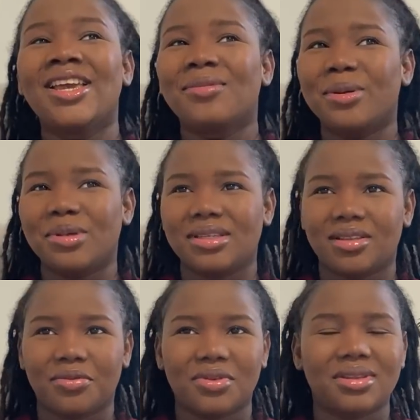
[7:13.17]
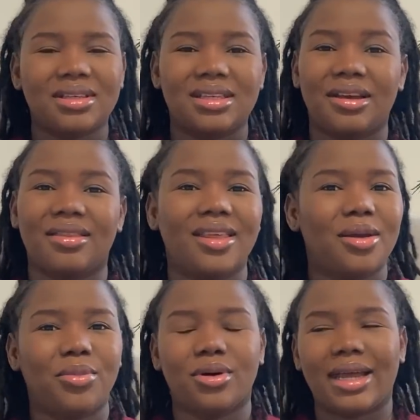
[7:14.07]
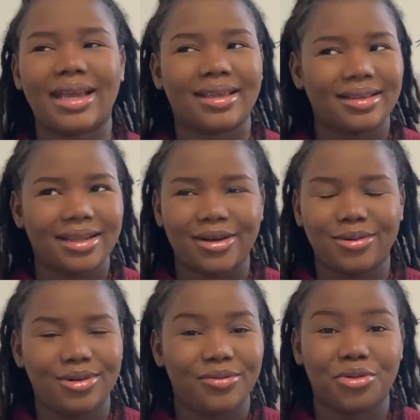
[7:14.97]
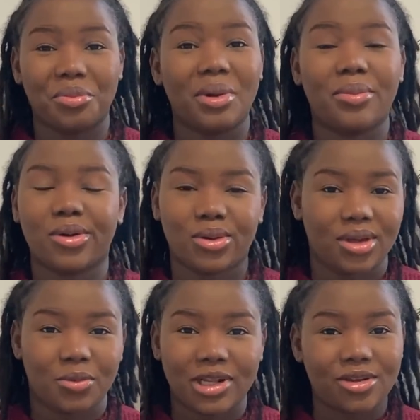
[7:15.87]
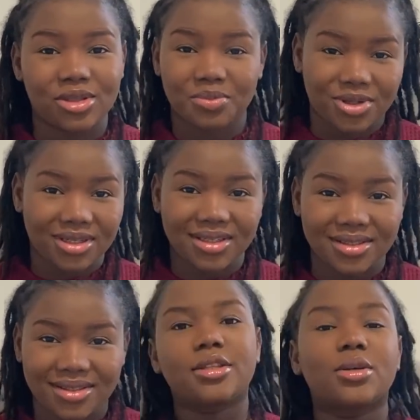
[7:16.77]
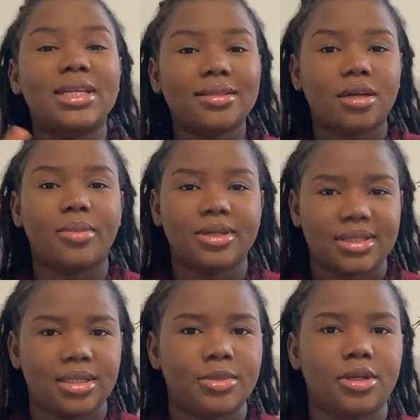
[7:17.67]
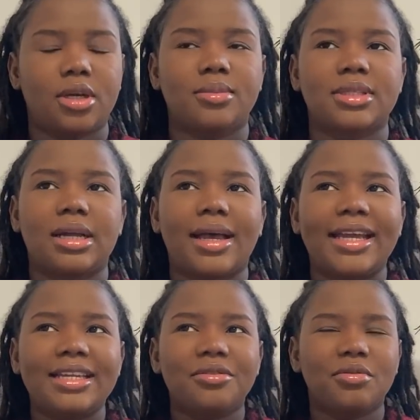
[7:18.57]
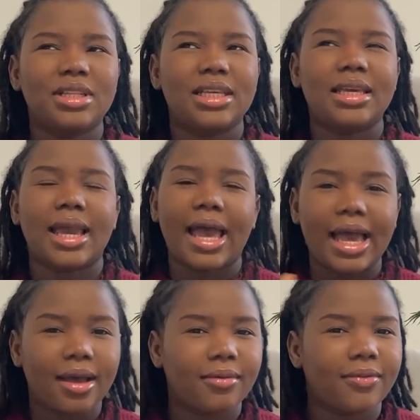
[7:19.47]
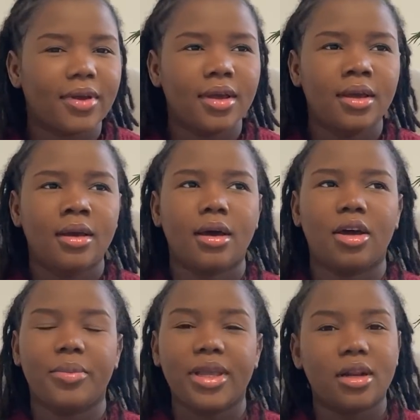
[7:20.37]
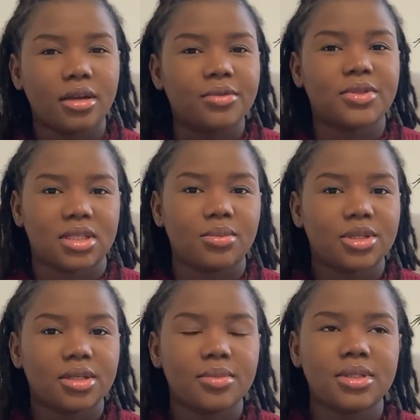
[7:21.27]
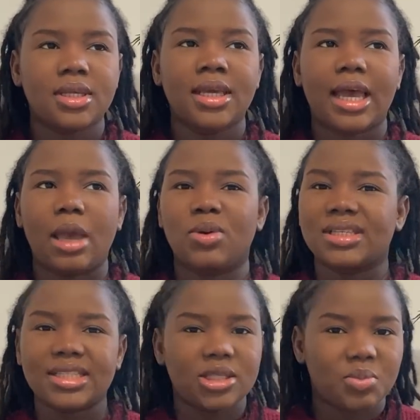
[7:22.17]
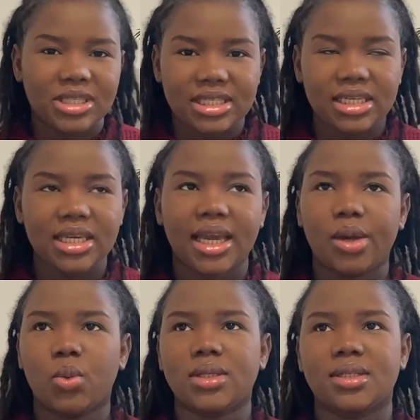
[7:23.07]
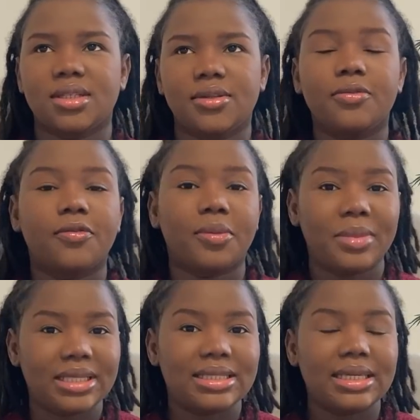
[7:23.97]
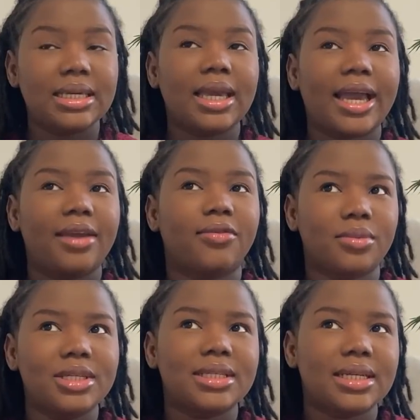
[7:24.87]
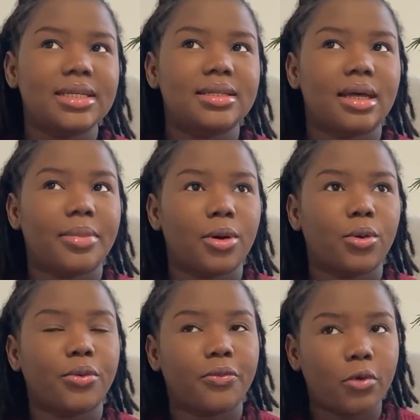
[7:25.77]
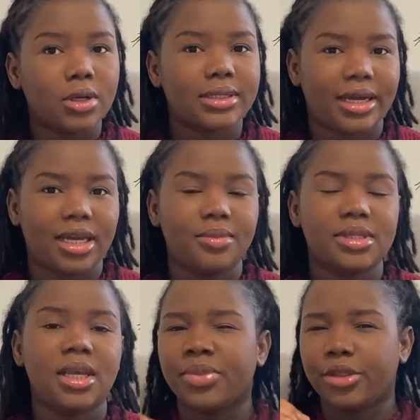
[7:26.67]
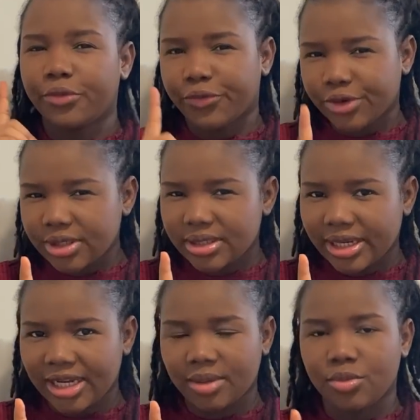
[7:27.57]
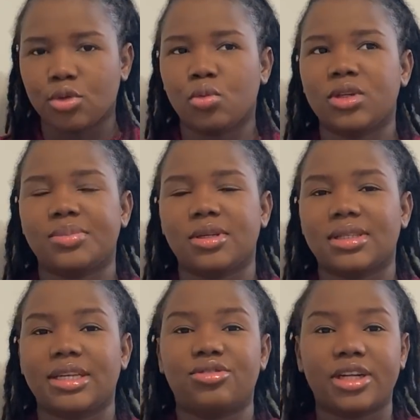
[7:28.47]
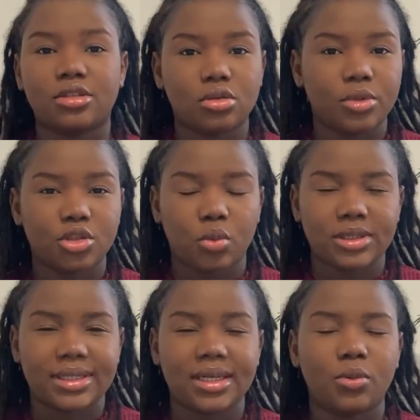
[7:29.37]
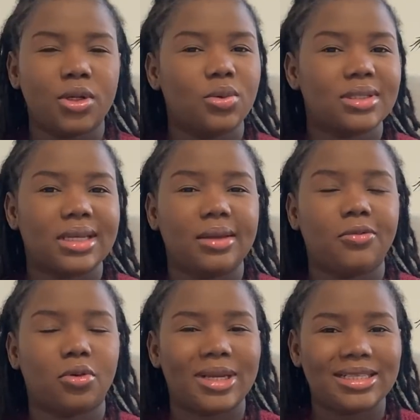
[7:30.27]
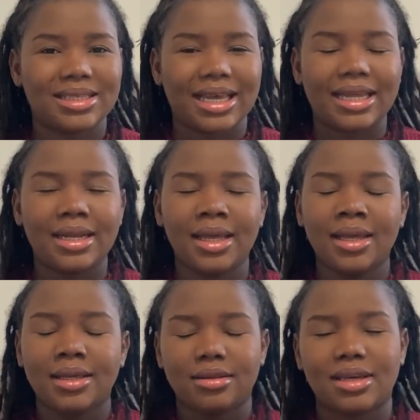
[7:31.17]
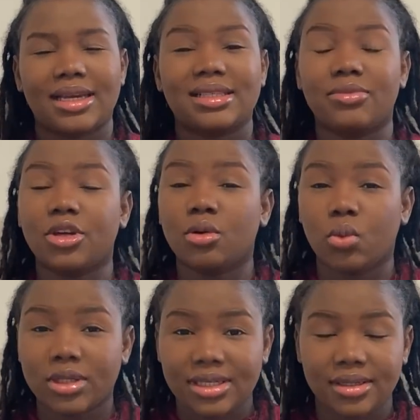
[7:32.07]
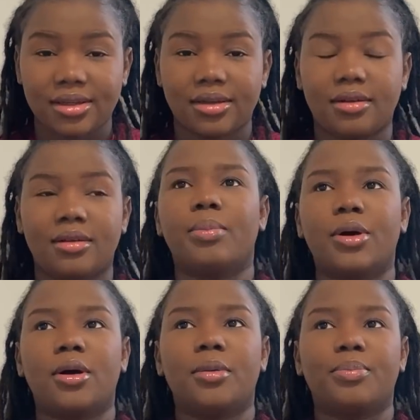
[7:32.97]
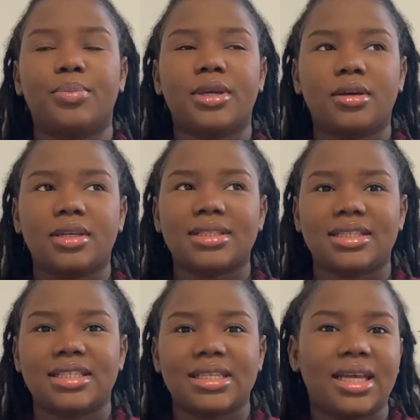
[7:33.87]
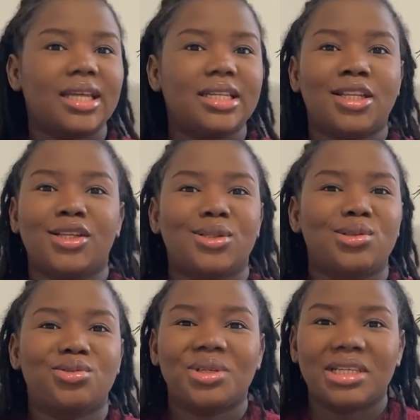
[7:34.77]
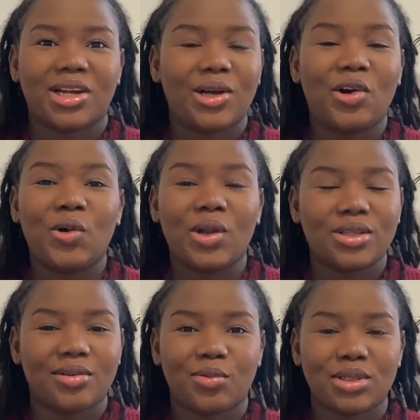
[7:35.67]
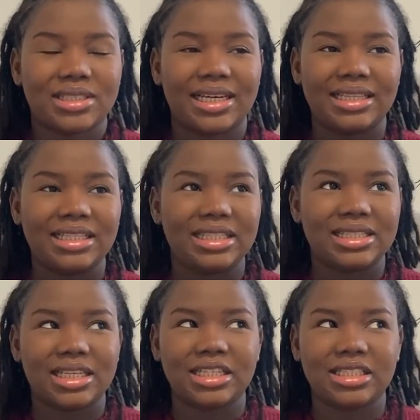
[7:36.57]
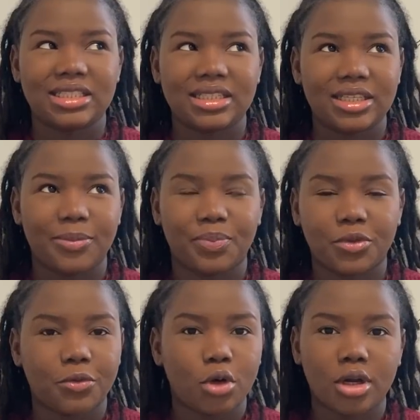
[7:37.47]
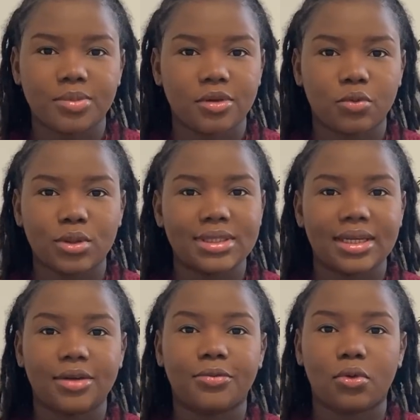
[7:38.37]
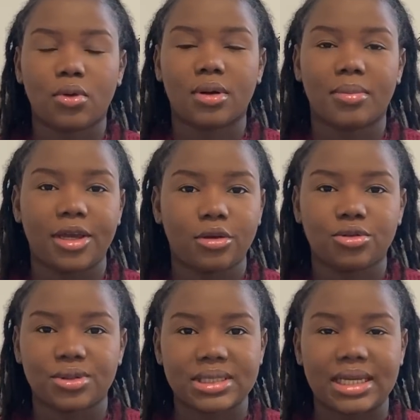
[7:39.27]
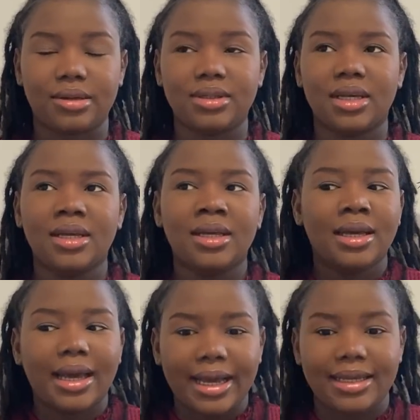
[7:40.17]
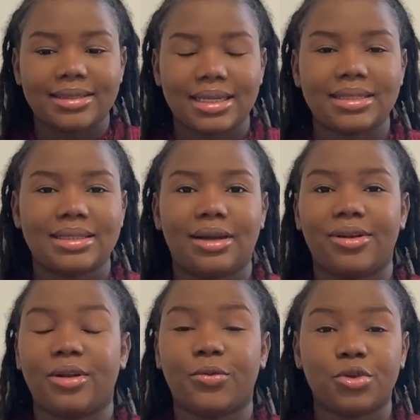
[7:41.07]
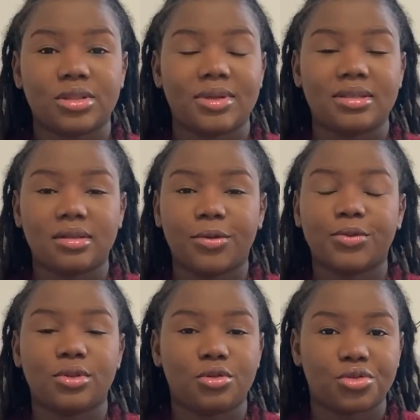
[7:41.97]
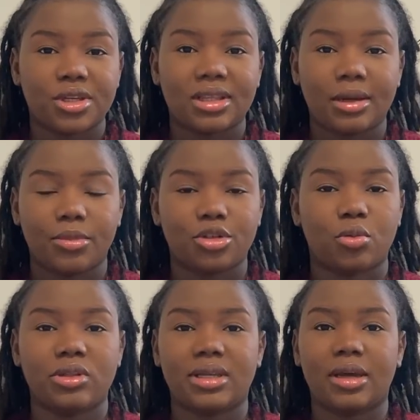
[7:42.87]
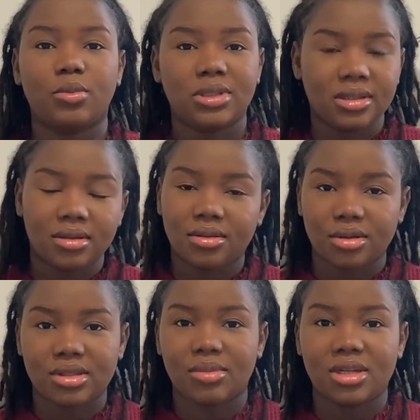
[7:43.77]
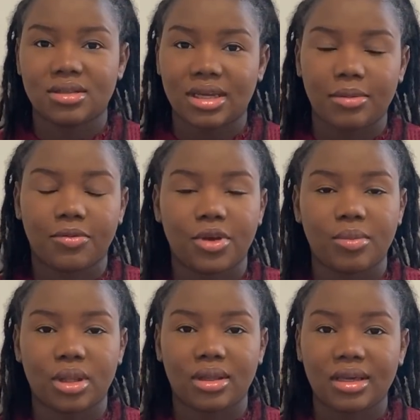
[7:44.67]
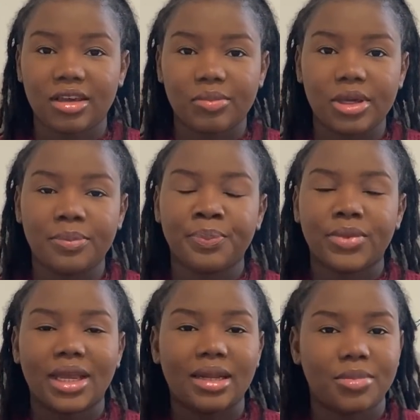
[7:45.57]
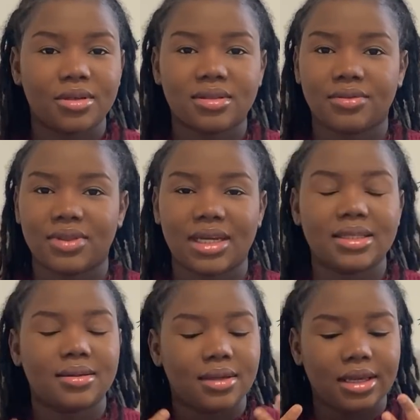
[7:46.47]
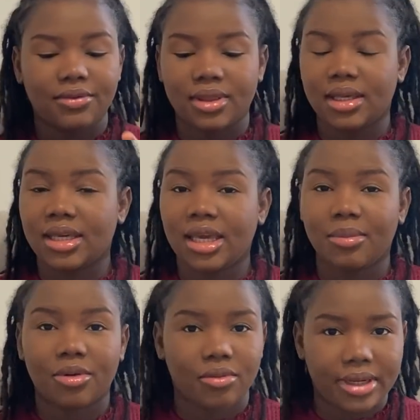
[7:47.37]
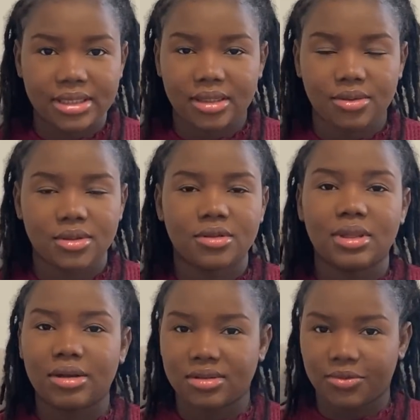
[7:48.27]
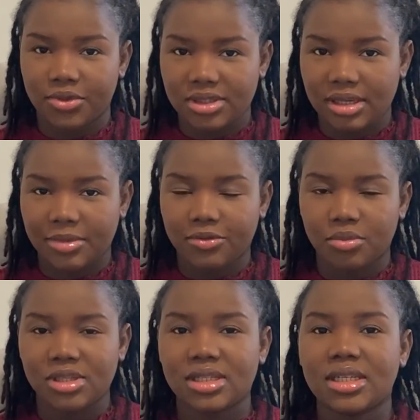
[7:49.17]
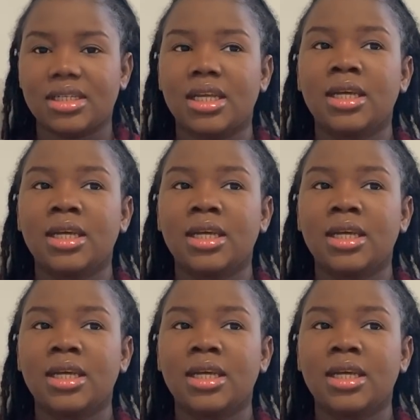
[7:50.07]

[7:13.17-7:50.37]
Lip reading: Maybe just a few things here and there, but I don't even remember cooking while I was pregnant. So let's talk about symptoms. Now, I didn't really have a lot of symptoms. I wasn't spitting, I wasn't vomiting. I vomited about 4 times. The first time though was because I drank too much water when it was time for my scan. You guys, I'm not a water girl, but because they said to drink a whole lot of water, I think they said 4 cups of water for my ultrasound, I sat down and forced myself to drink that much water within the 30-minute time frame that they gave me, and because of that, everything came right out. So that was the first time I vomited.